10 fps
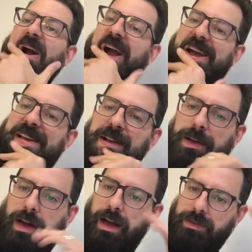Okay? You're
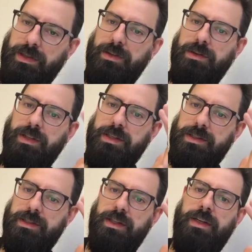going to have another
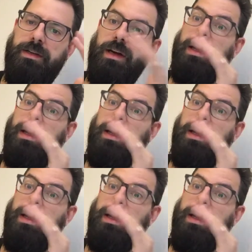list, an